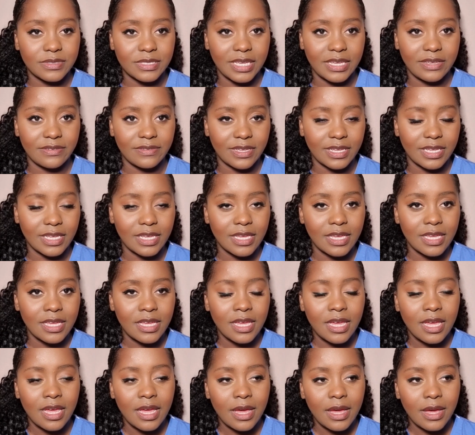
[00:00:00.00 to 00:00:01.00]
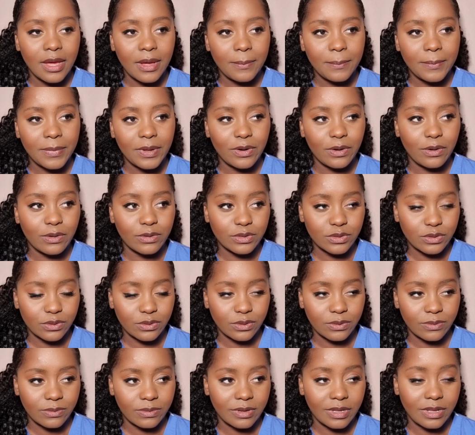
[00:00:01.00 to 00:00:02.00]
saving, but
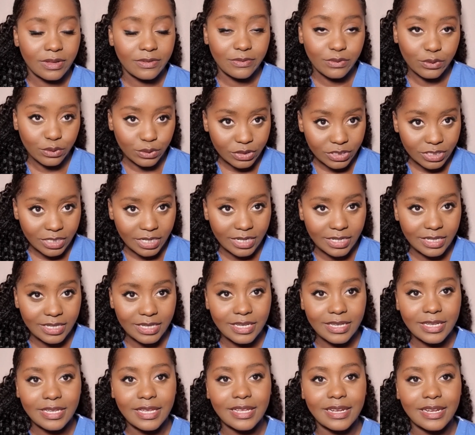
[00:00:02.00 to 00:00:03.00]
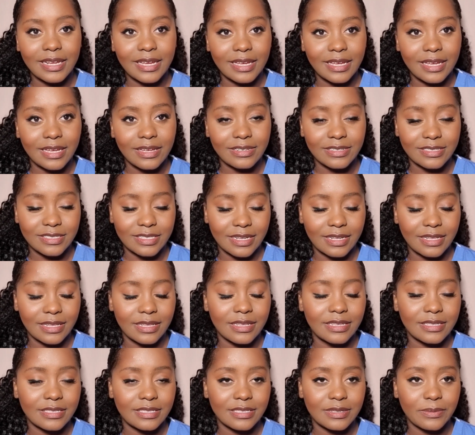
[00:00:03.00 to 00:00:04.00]
also Fortunately, and I understand that
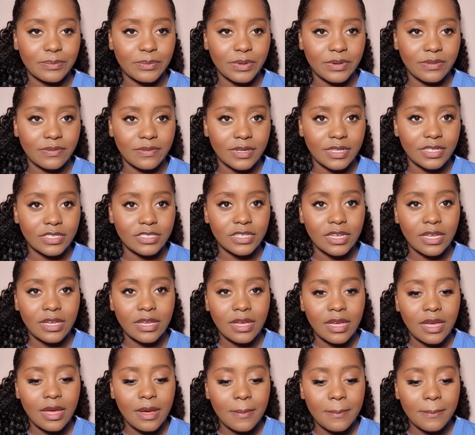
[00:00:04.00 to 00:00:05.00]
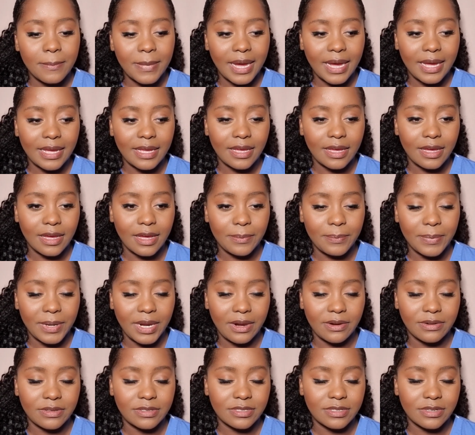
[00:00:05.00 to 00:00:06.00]
this is a privilege, my uh,
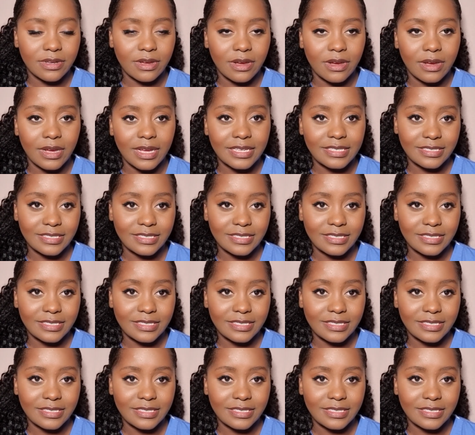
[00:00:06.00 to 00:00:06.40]
parents are